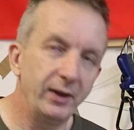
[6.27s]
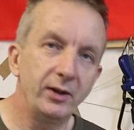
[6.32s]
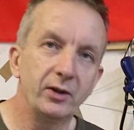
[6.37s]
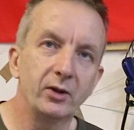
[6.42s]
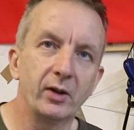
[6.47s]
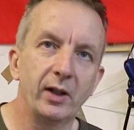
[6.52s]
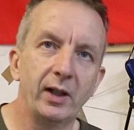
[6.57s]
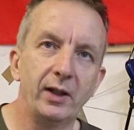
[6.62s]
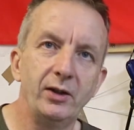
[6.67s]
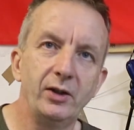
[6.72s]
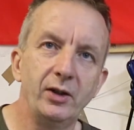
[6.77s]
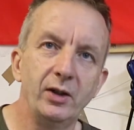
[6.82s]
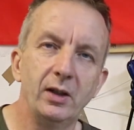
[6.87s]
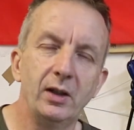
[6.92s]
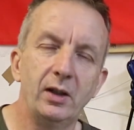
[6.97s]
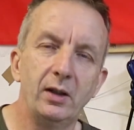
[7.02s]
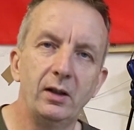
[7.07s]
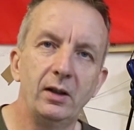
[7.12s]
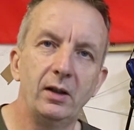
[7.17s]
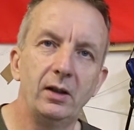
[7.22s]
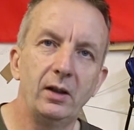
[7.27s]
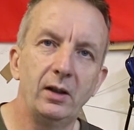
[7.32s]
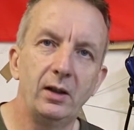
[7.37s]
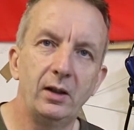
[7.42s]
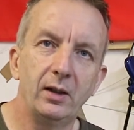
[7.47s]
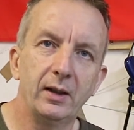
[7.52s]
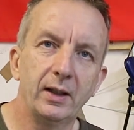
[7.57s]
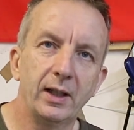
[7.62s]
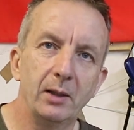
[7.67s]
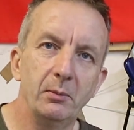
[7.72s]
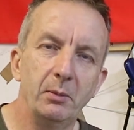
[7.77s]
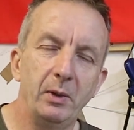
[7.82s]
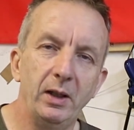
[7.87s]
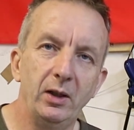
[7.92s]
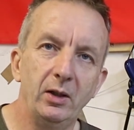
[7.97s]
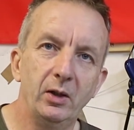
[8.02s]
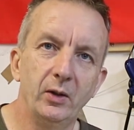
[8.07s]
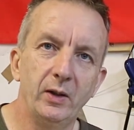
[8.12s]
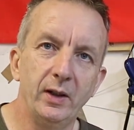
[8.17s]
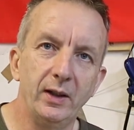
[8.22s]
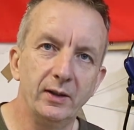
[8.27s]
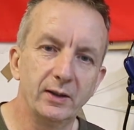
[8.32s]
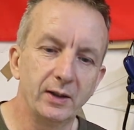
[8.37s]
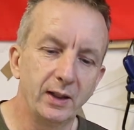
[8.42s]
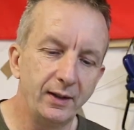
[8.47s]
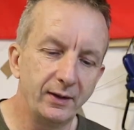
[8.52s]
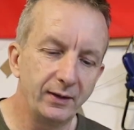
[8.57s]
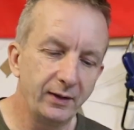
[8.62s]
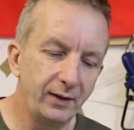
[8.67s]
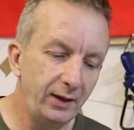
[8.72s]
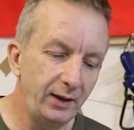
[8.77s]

these Trangia uh, camping cooking sets.